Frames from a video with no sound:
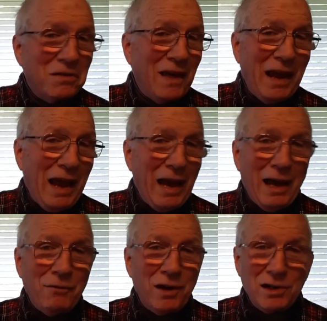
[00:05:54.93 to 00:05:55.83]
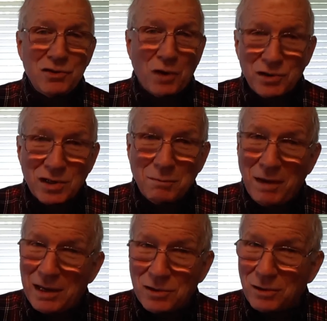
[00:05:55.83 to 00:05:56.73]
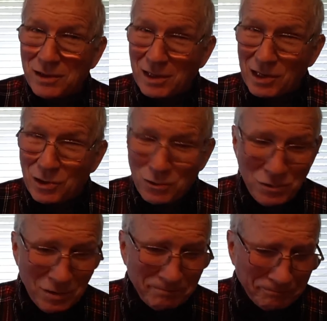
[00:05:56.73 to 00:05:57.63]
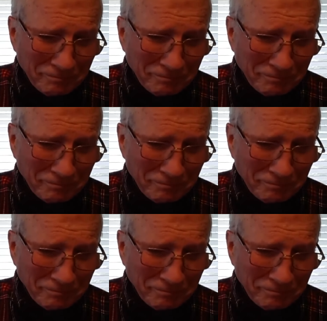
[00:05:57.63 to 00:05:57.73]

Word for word: do they have an instructional manual that they use?